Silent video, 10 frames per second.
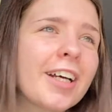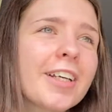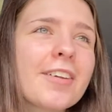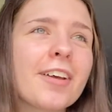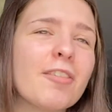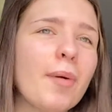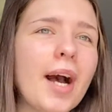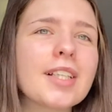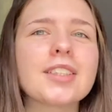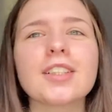you that you
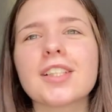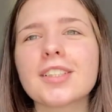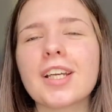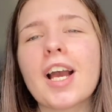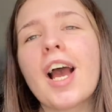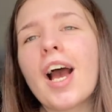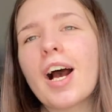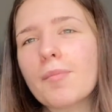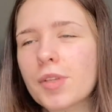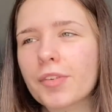passed. Or they'll say,
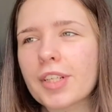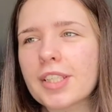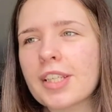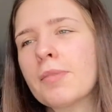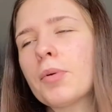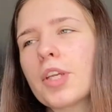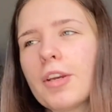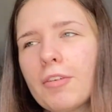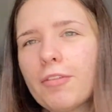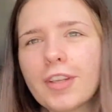I'm sorry to say, but you
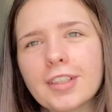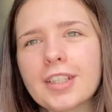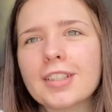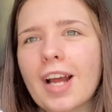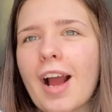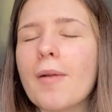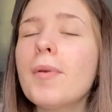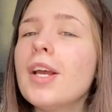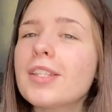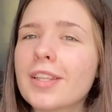have failed this time.
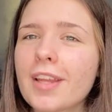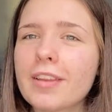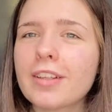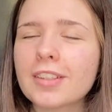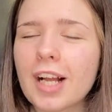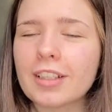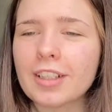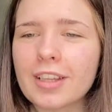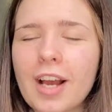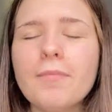So then they'll tell
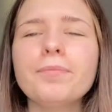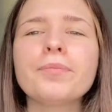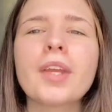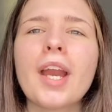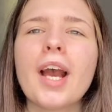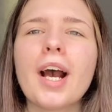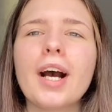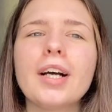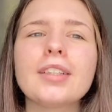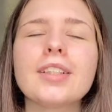you that,
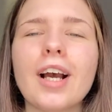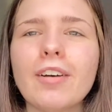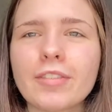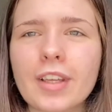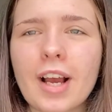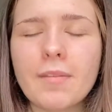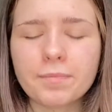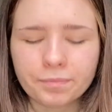and after that